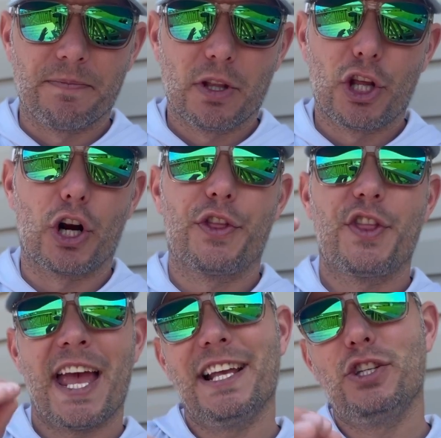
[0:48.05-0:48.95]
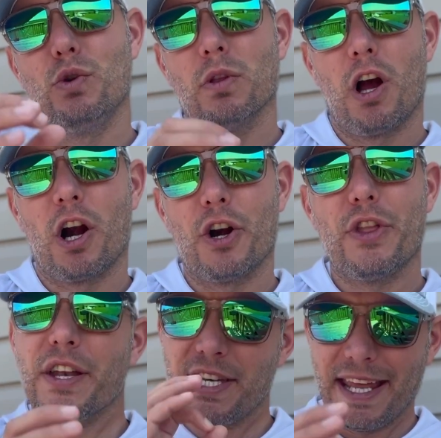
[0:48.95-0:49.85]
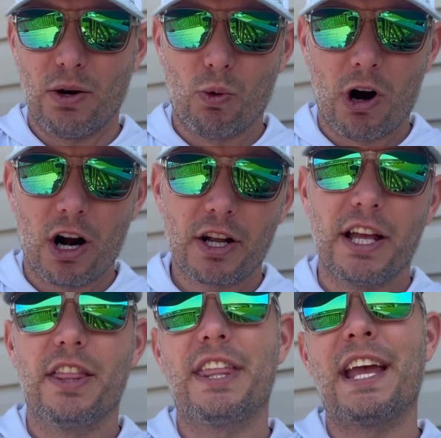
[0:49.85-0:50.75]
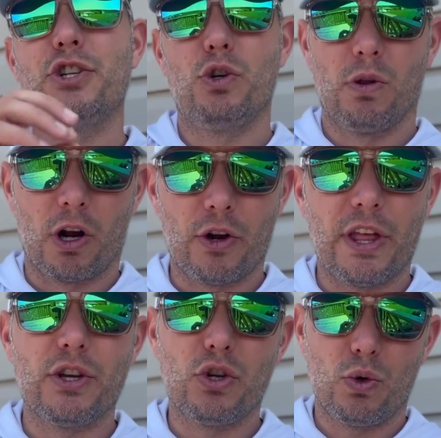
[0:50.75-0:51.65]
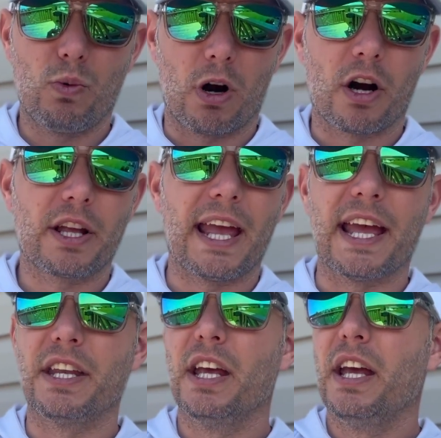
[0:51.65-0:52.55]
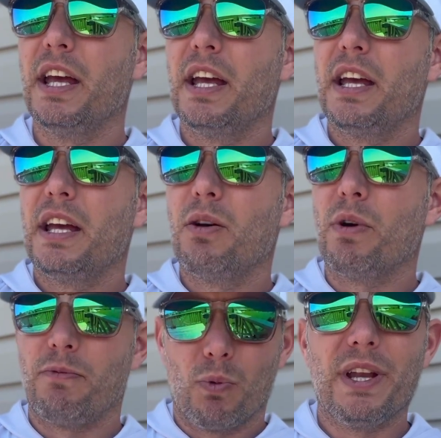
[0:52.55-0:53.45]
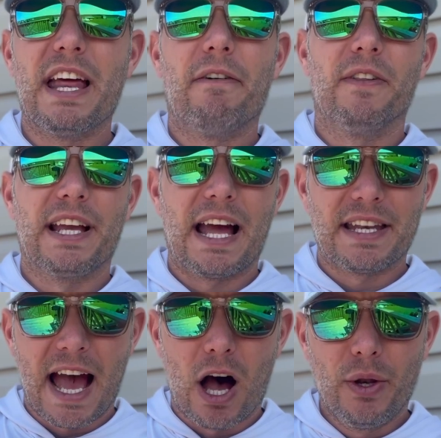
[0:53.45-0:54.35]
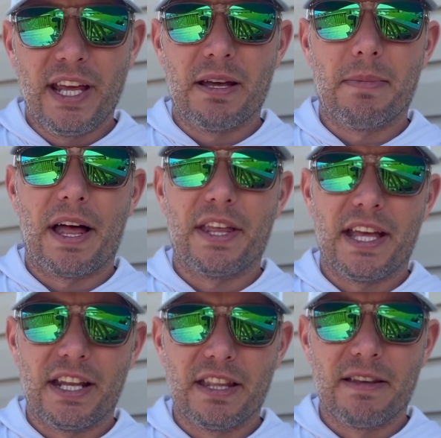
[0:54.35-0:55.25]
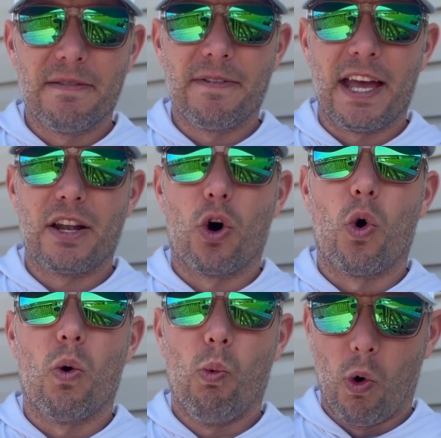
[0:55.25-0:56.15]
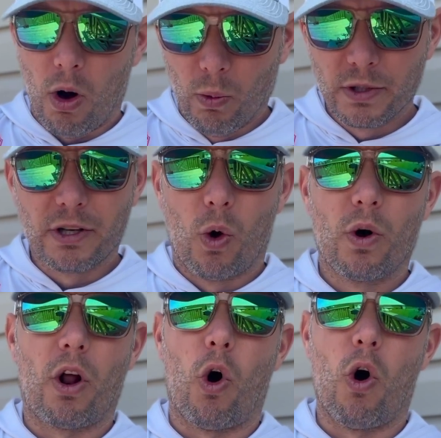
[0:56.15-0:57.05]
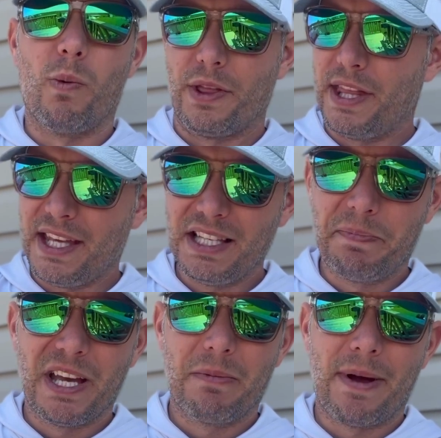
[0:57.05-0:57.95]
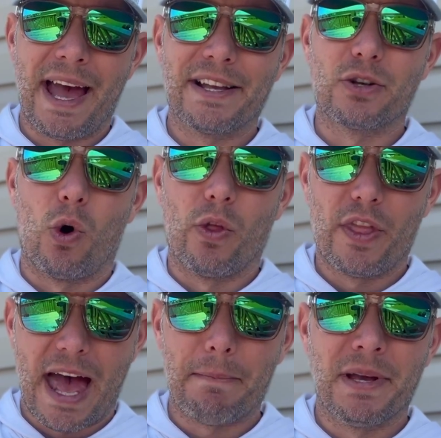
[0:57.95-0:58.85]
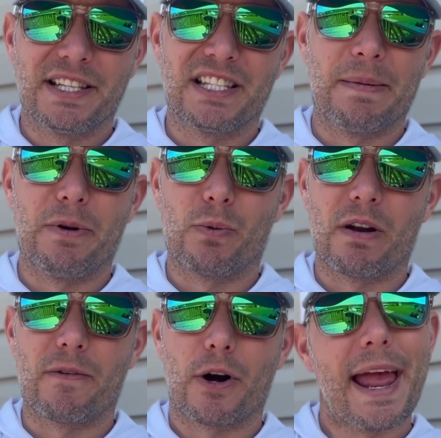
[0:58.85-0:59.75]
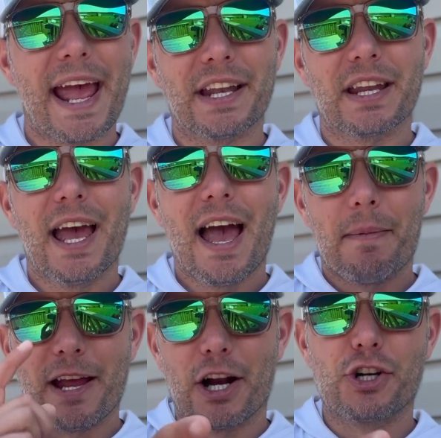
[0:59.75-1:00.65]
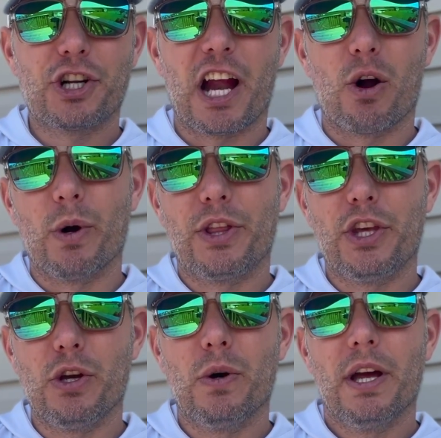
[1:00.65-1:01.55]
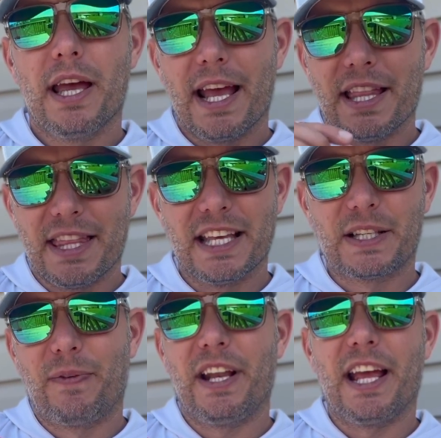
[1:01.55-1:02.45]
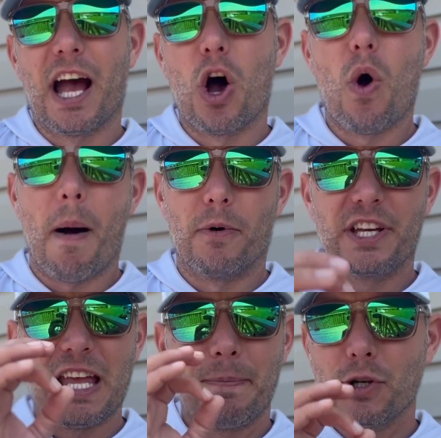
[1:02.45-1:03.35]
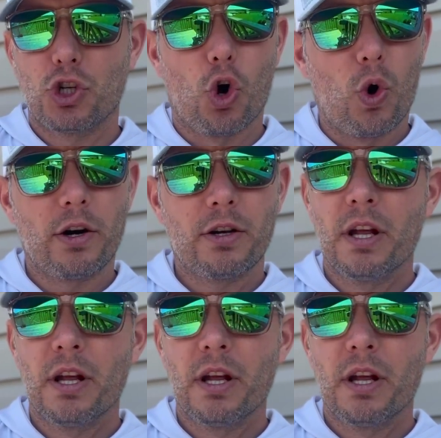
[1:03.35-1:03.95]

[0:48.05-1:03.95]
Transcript: there are things you learn that didn't work and things you learn that do work. And we definitely got dialed in by the end of the event on what was going on with these big bass on that Mississippi River. And I'm here to share it with you. In this video, I'm gonna keep it short